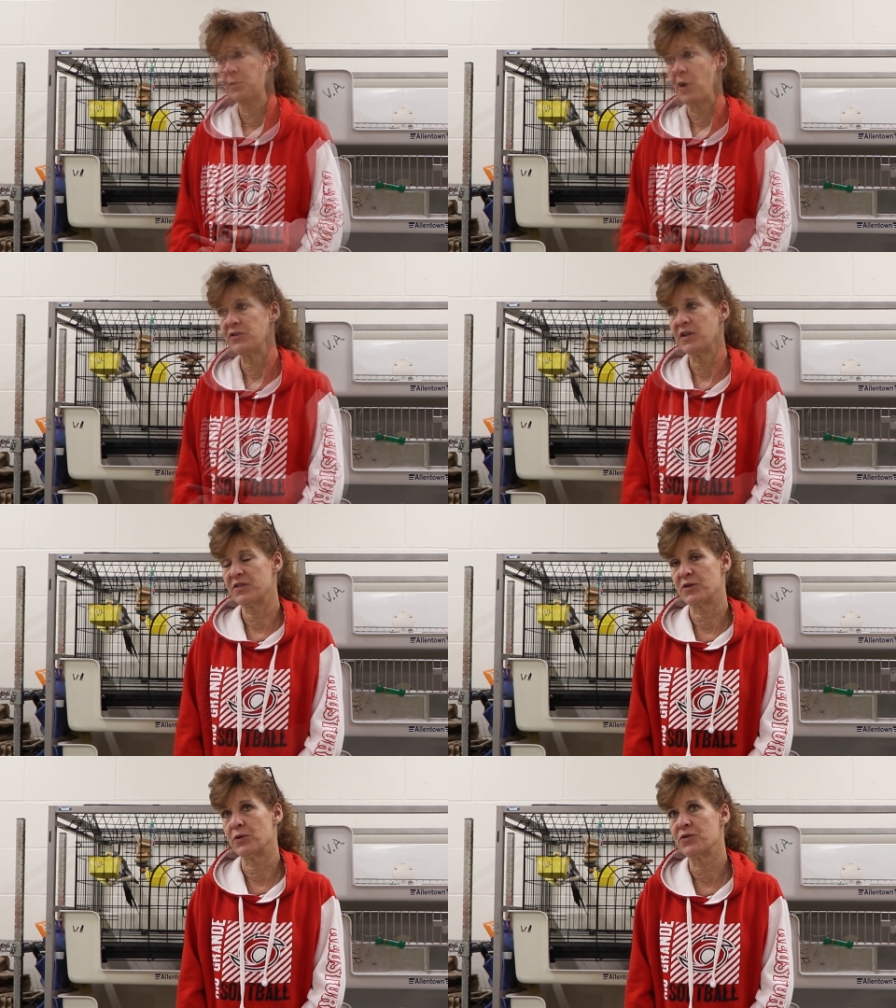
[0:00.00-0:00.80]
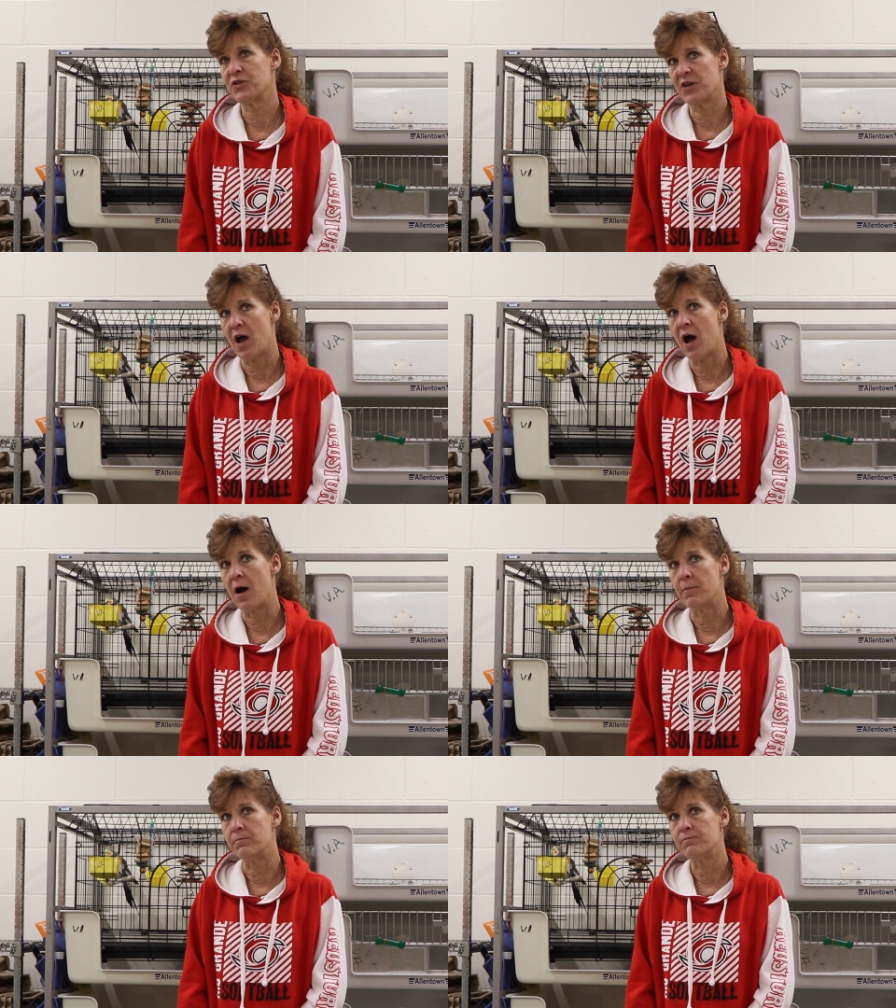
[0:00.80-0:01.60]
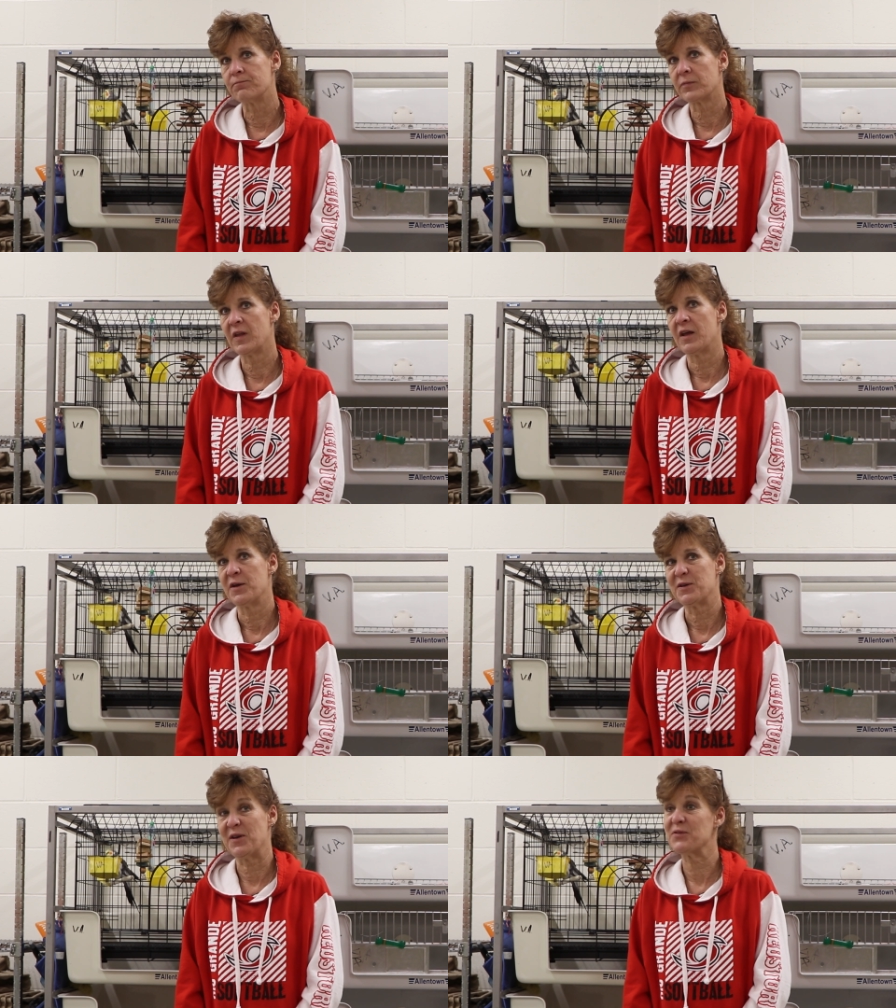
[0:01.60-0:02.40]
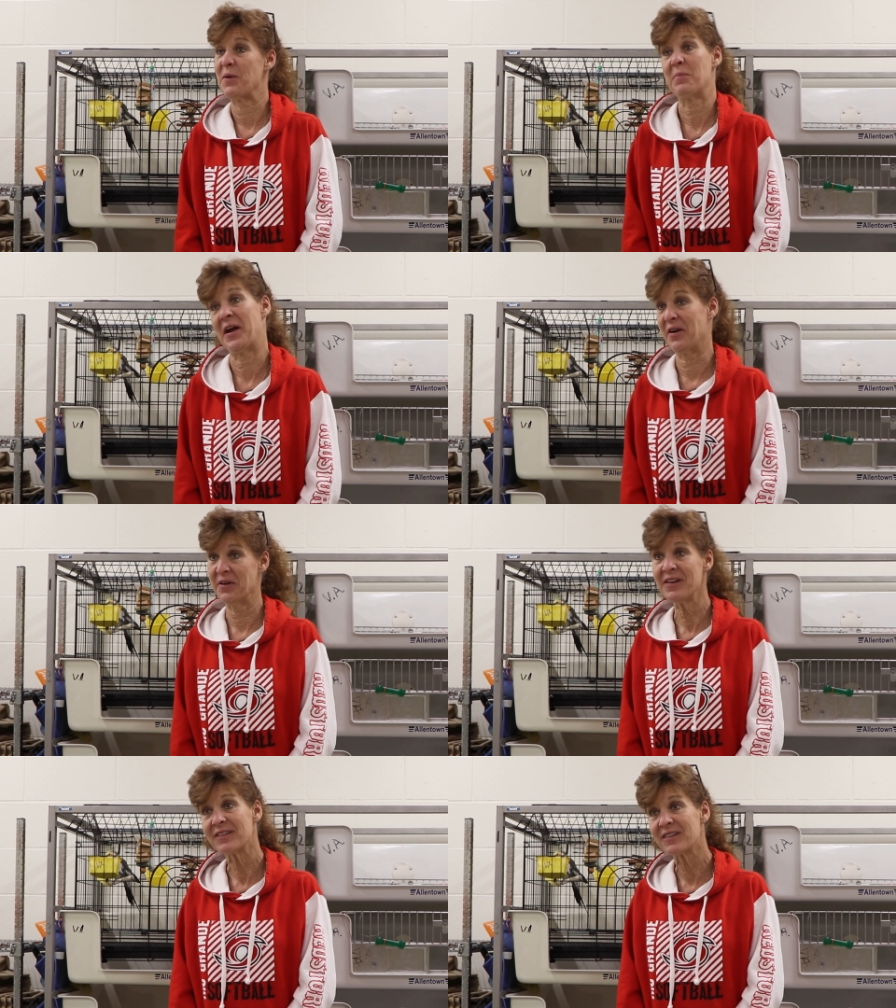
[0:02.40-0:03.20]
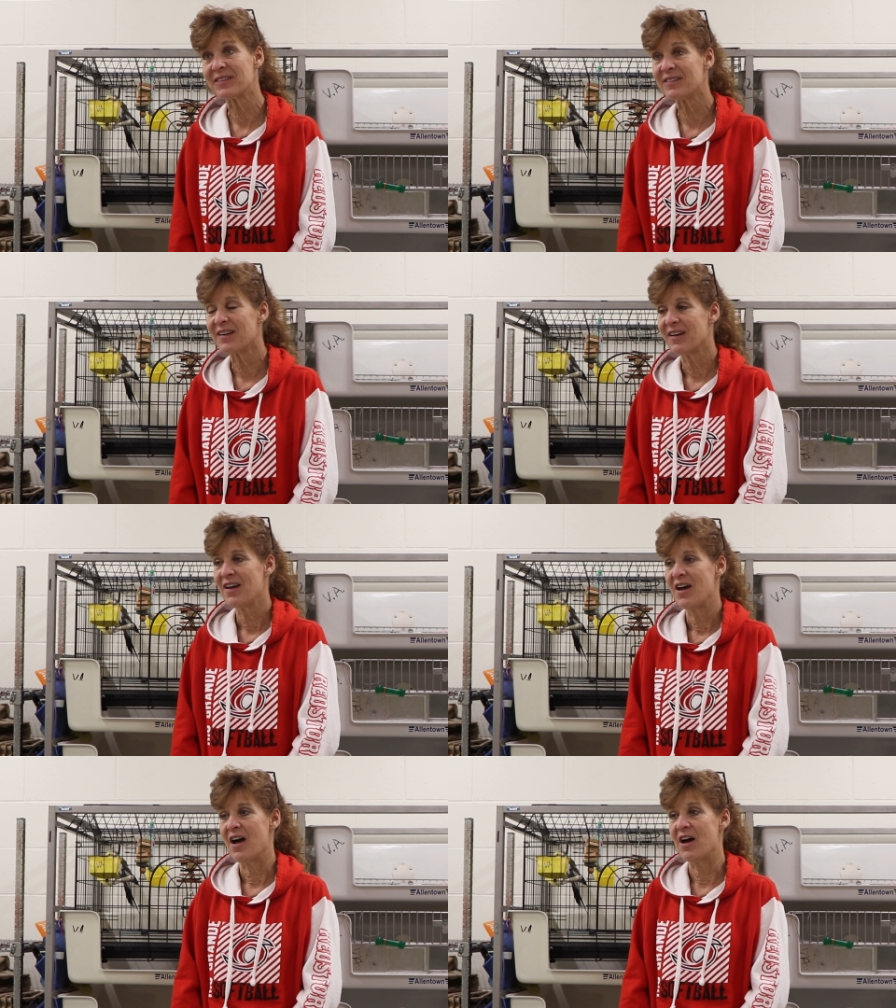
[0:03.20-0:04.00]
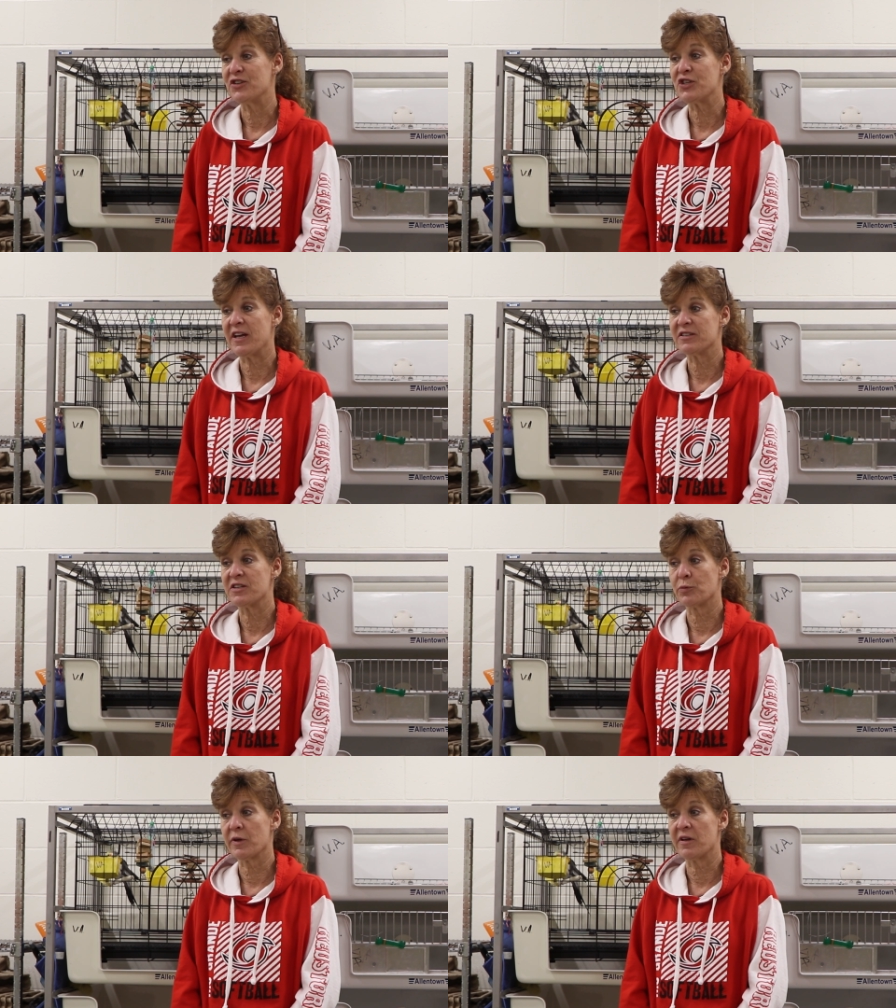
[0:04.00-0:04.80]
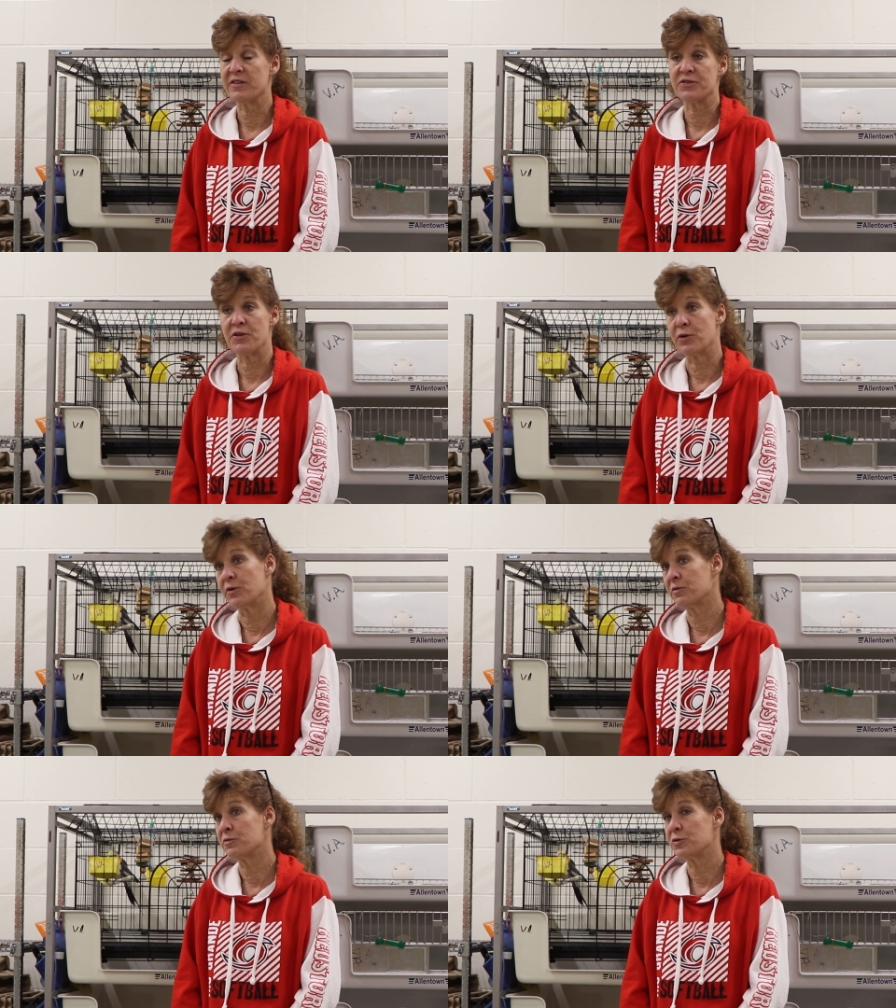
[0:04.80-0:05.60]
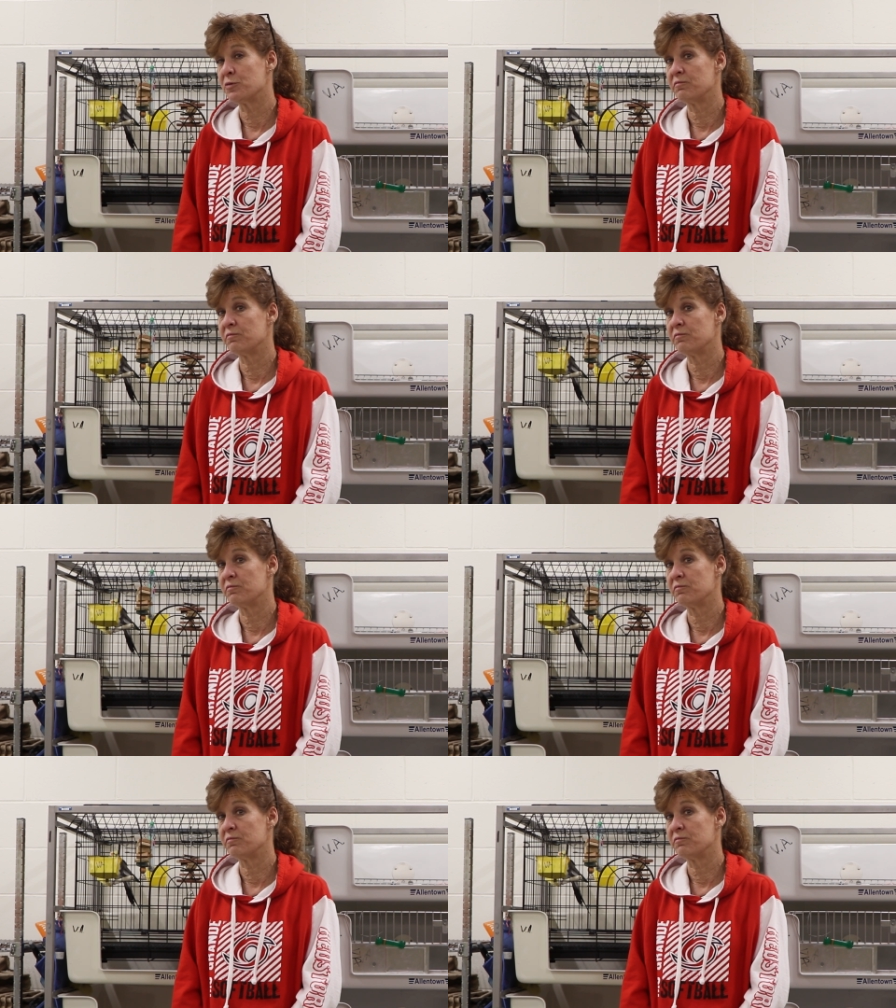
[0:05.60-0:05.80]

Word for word: Project Search um, gives a parent a chance to realize their,